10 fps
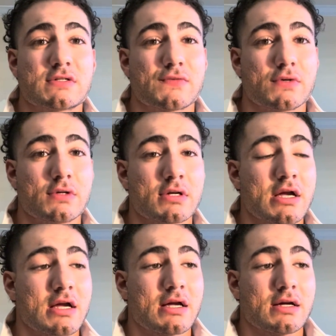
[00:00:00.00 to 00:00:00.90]
for
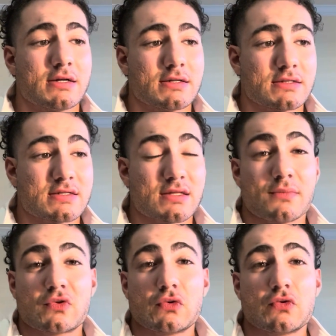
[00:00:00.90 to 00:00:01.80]
uh,
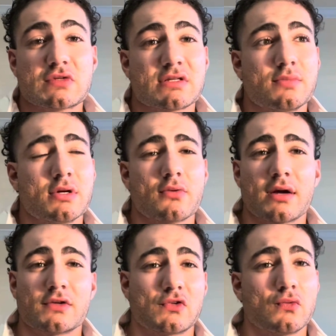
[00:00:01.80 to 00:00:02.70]
step two used to be
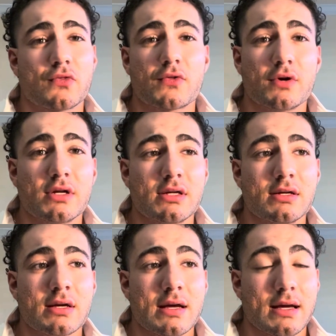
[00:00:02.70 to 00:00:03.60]
around at 230